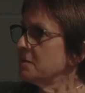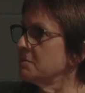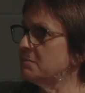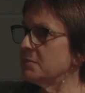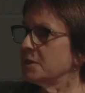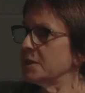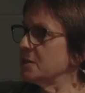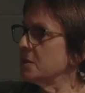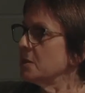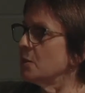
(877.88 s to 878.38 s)

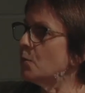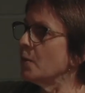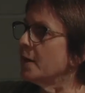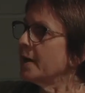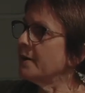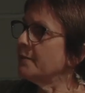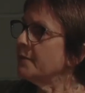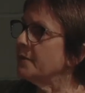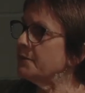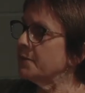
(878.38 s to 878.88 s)
there's no way
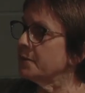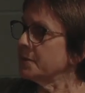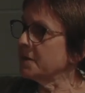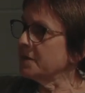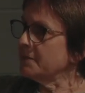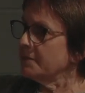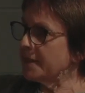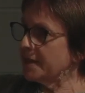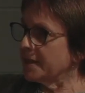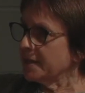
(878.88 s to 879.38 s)
I'm even going
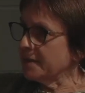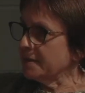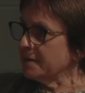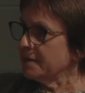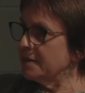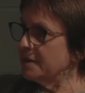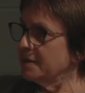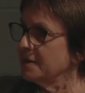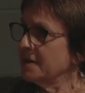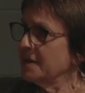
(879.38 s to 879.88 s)
to begin.
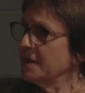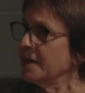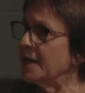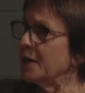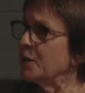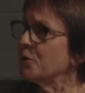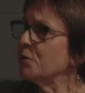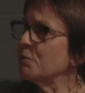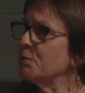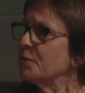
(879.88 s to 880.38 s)

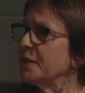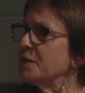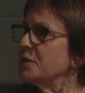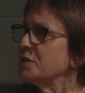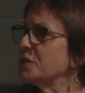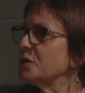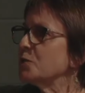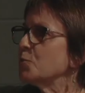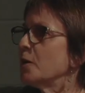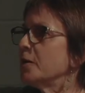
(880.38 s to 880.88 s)
It could be
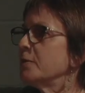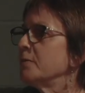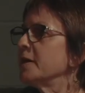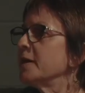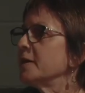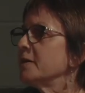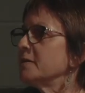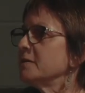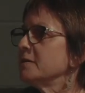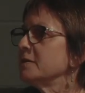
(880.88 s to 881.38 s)
just one
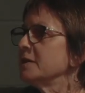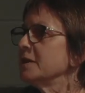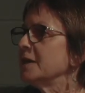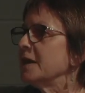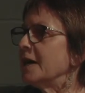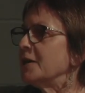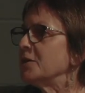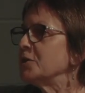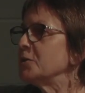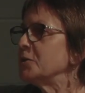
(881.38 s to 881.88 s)
meal,
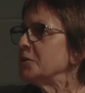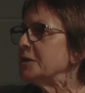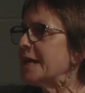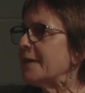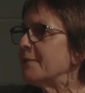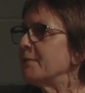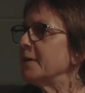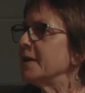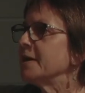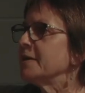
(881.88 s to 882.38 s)
right, and use
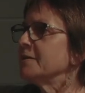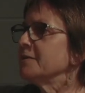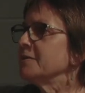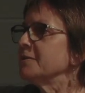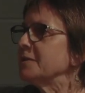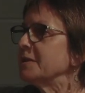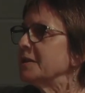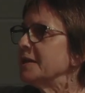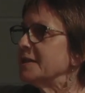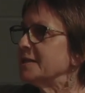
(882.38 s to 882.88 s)
that meal
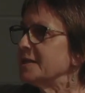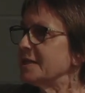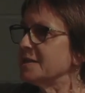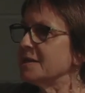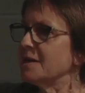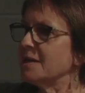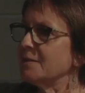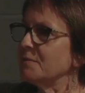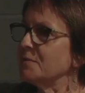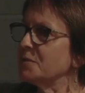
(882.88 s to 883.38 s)
as a
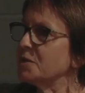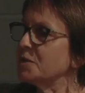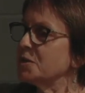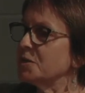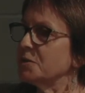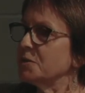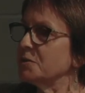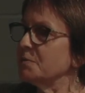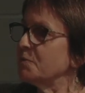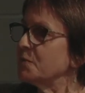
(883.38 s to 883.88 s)
time to
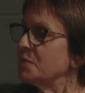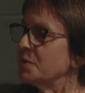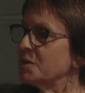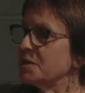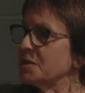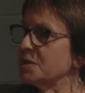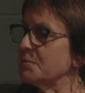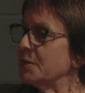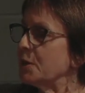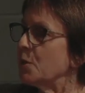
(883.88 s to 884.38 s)

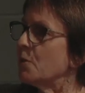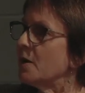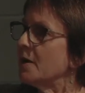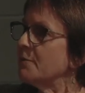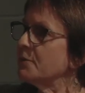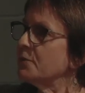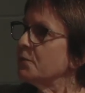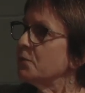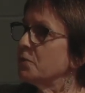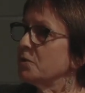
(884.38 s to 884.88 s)
just be quiet
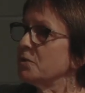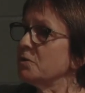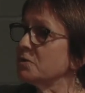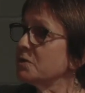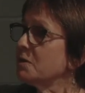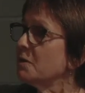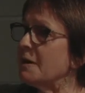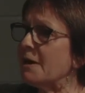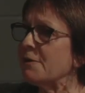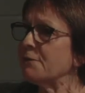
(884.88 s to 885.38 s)
before God,
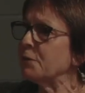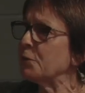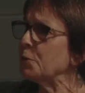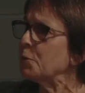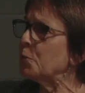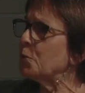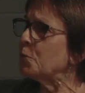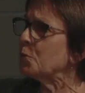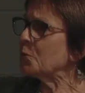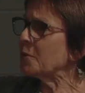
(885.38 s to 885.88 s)
go out for a
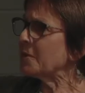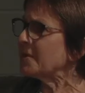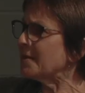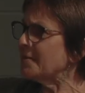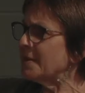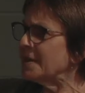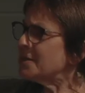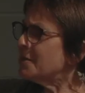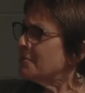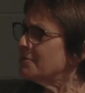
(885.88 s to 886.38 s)
walk with Him.
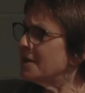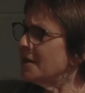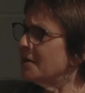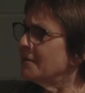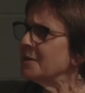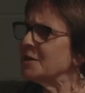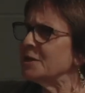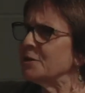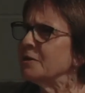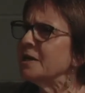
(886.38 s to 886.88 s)
I don't know,
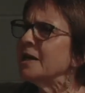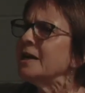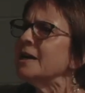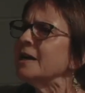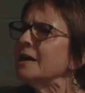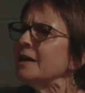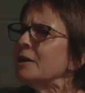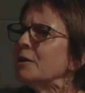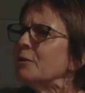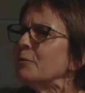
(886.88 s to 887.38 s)

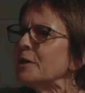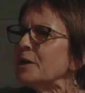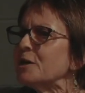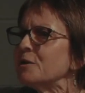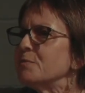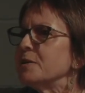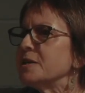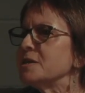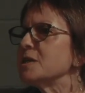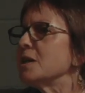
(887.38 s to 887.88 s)
we
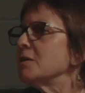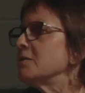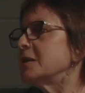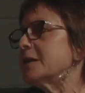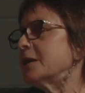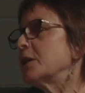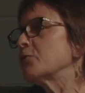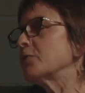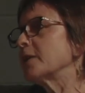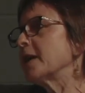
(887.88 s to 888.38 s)
could be totally
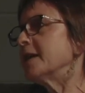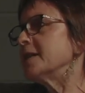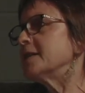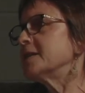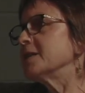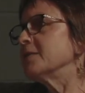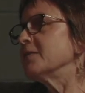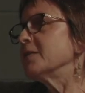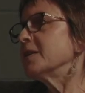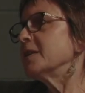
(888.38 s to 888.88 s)

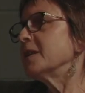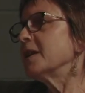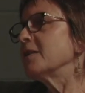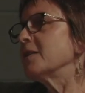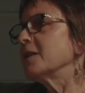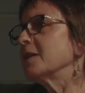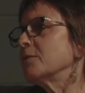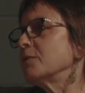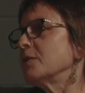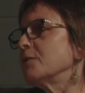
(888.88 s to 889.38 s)
creative, and I
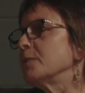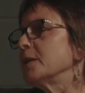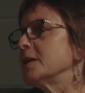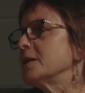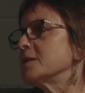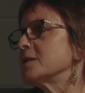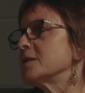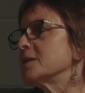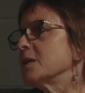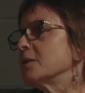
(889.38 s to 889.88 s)
think we've been
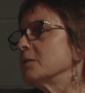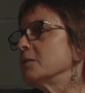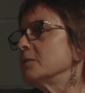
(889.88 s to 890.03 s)
so,